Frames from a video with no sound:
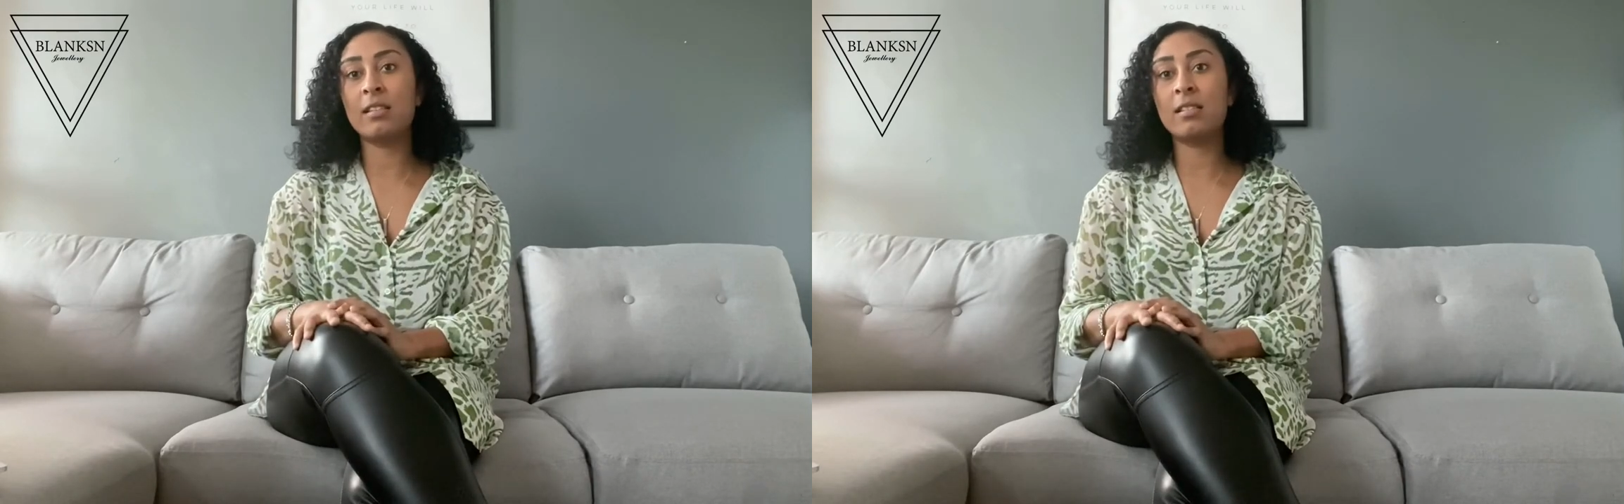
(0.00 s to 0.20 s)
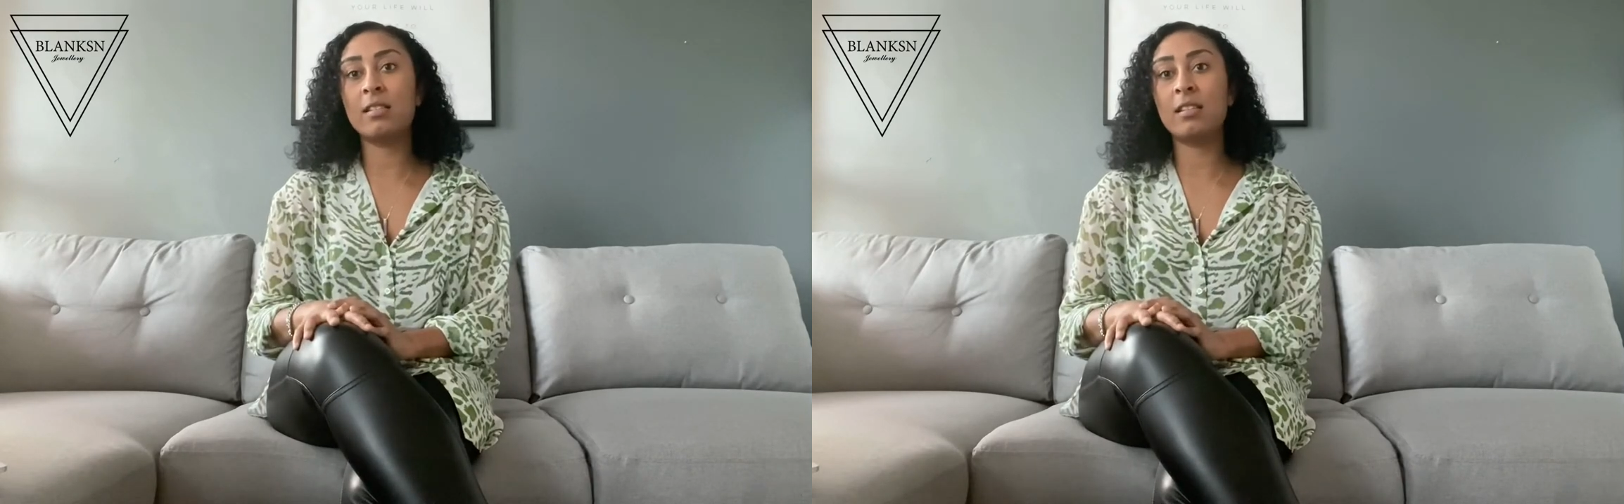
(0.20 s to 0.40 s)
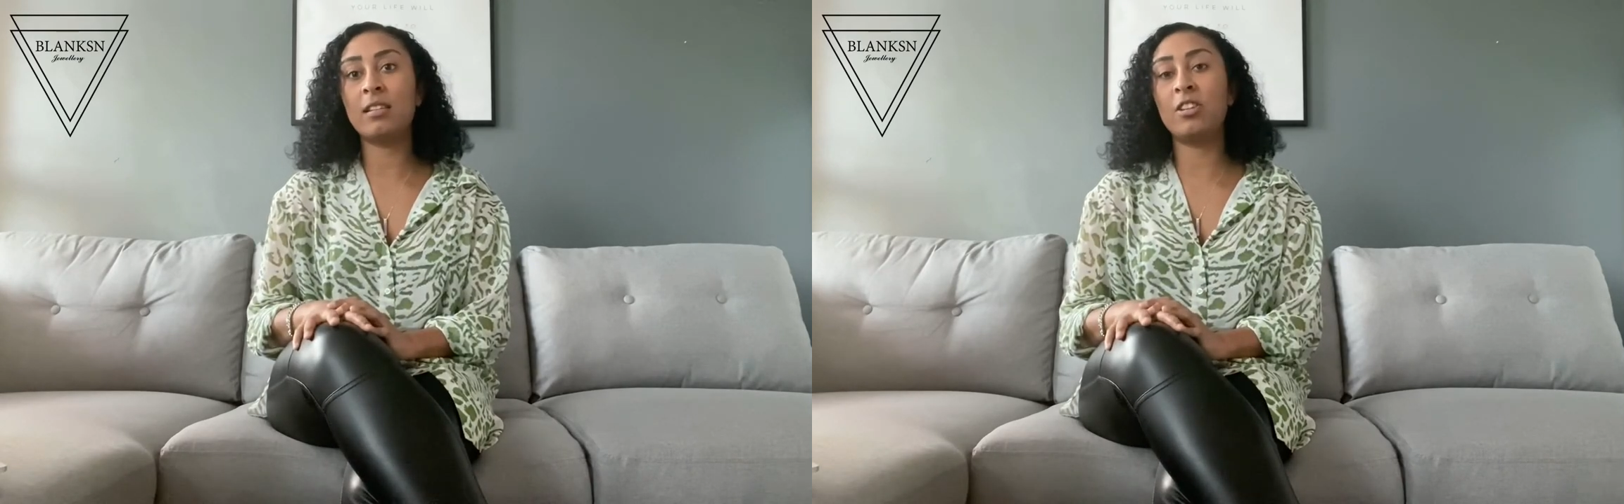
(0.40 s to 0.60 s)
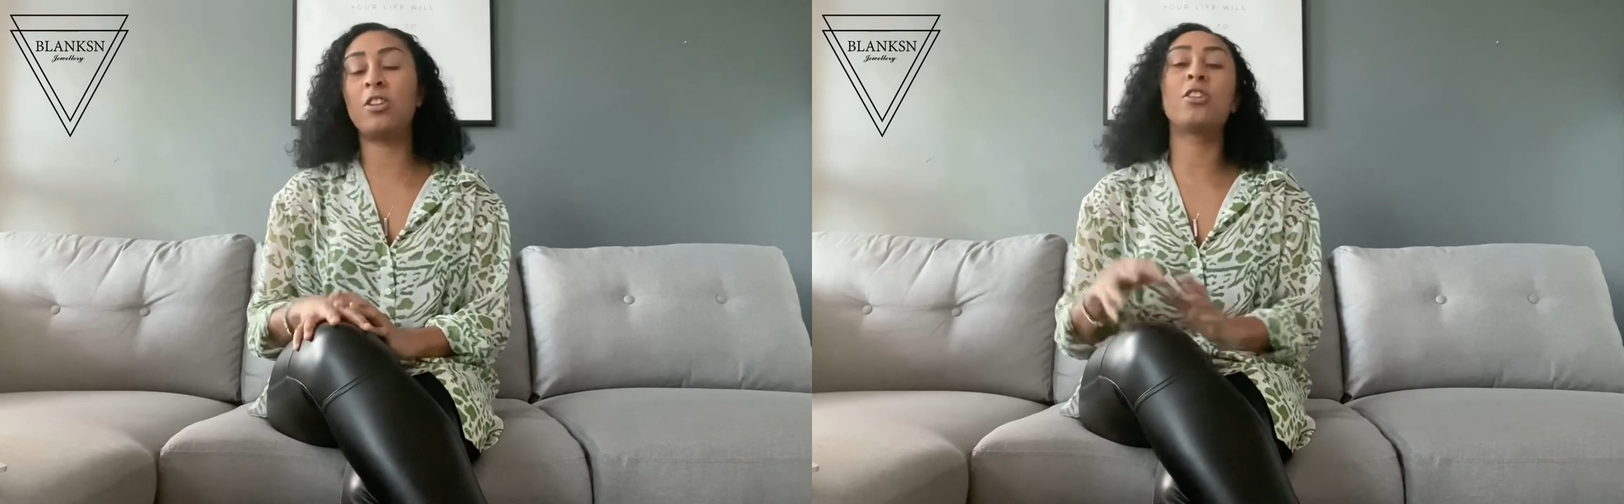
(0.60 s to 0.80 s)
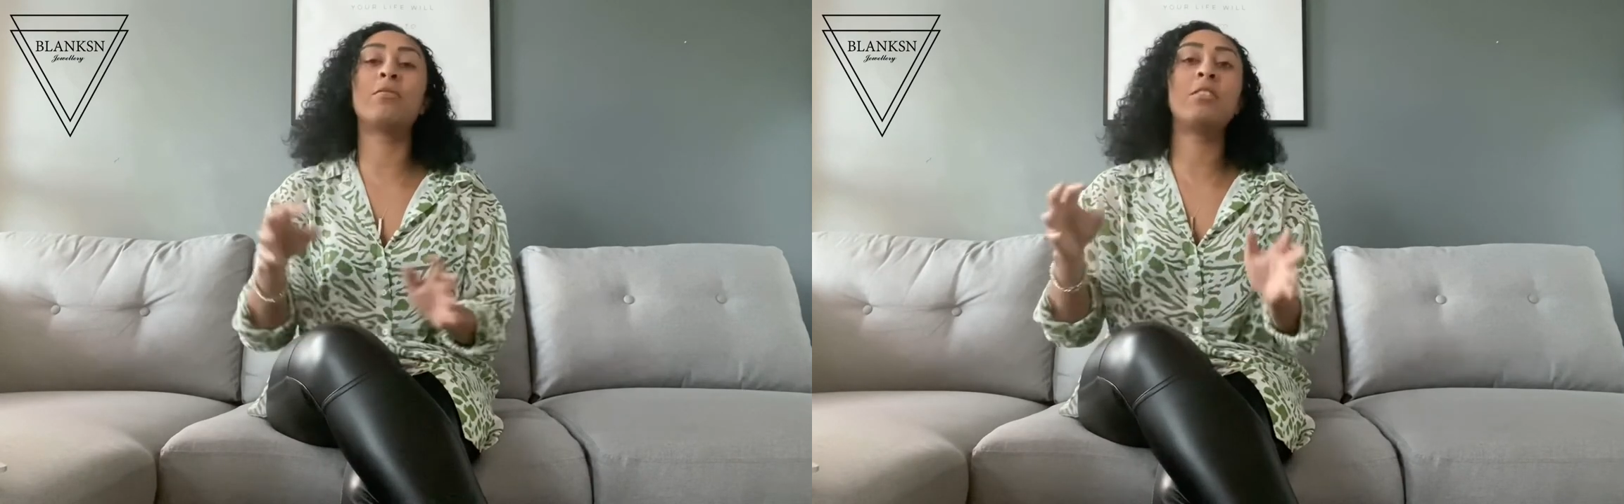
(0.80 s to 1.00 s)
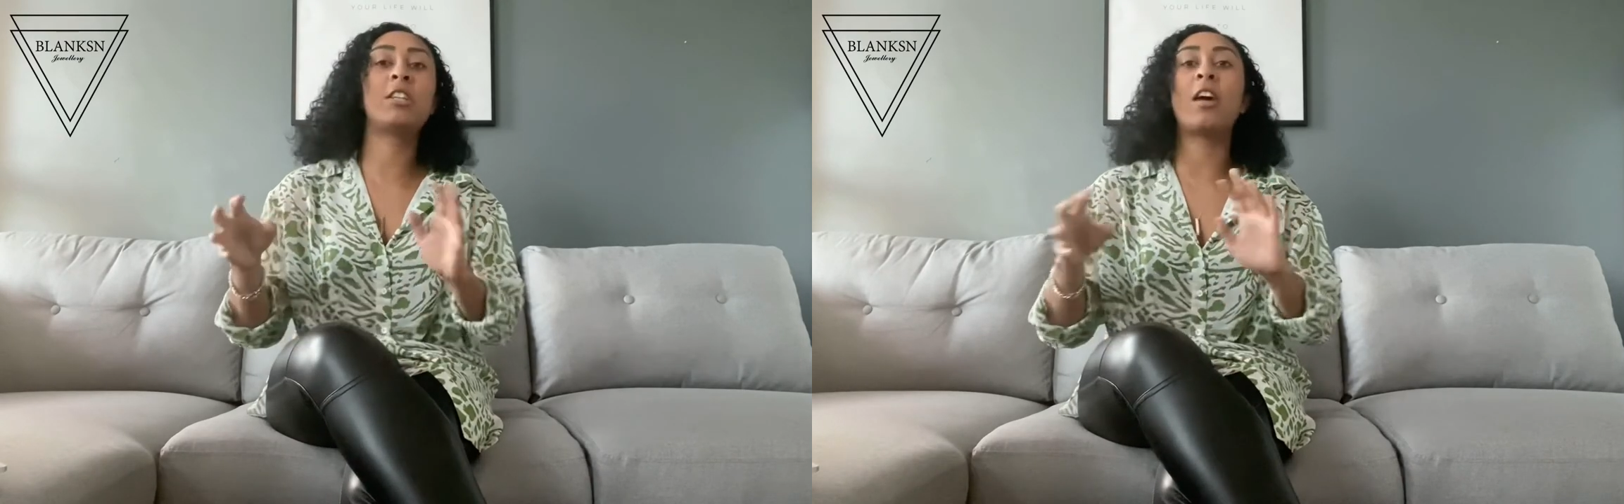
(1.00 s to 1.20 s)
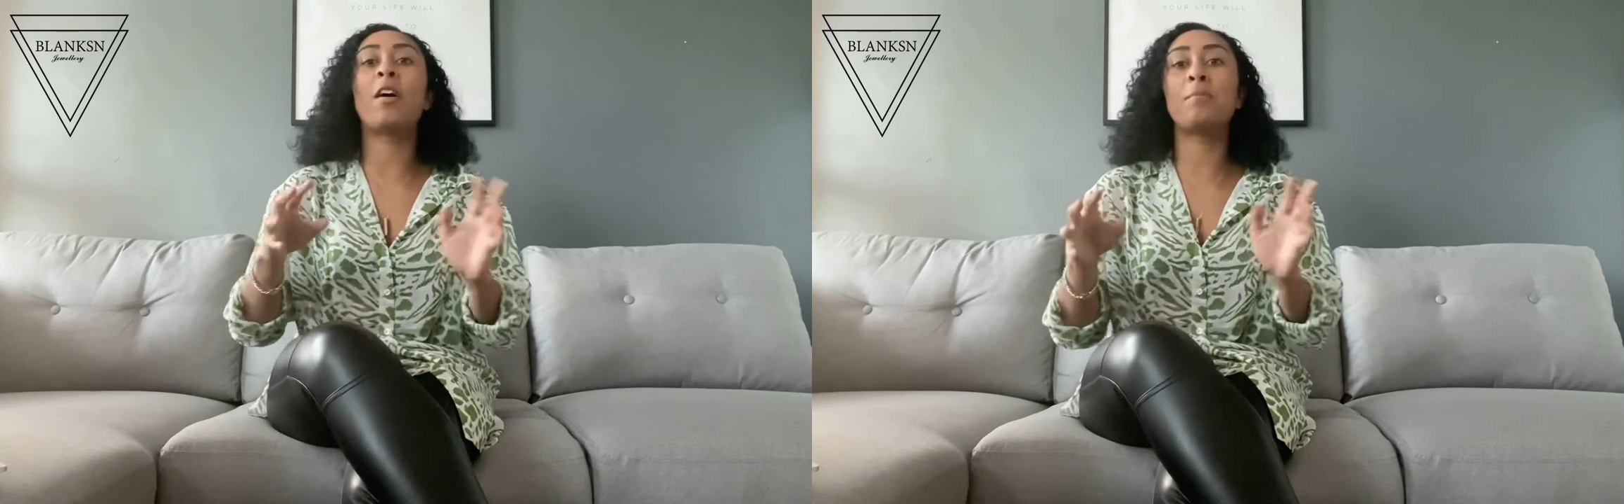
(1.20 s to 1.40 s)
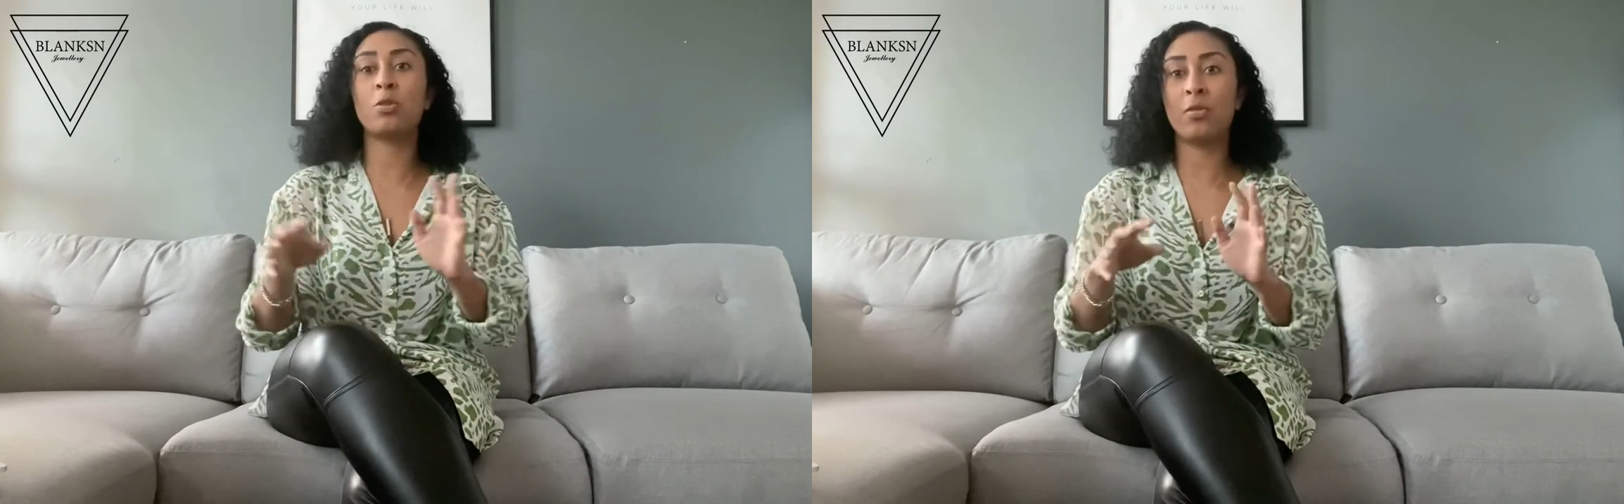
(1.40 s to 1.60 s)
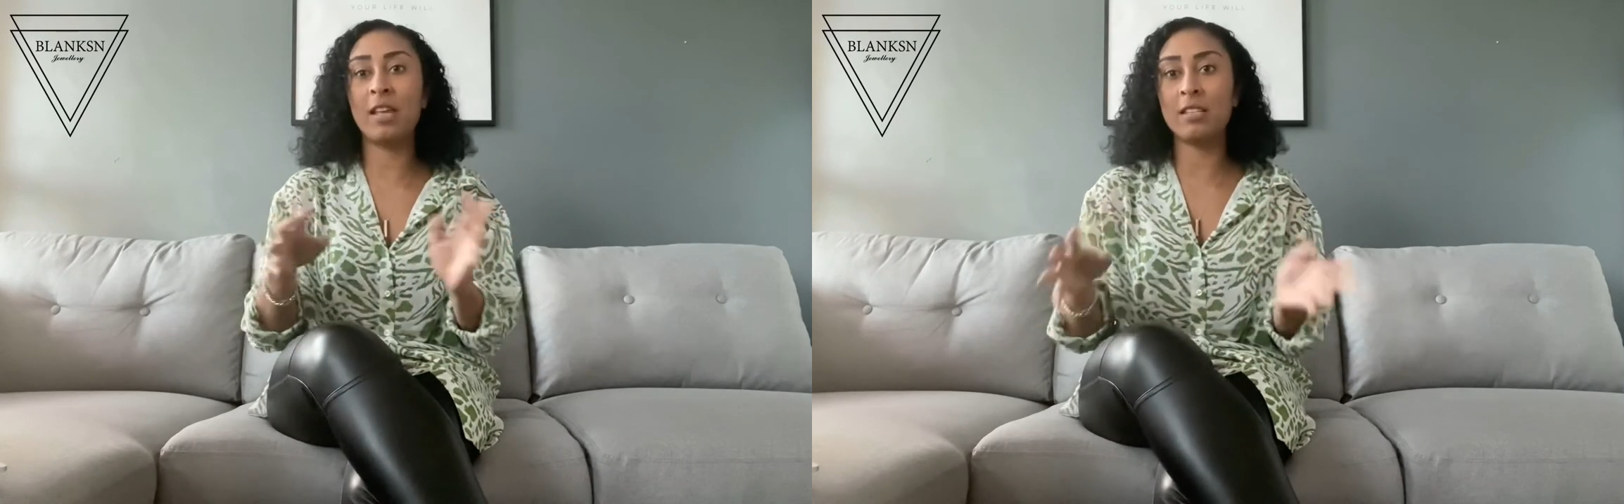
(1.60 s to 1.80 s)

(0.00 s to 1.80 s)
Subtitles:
you can, you know, I'm sure there's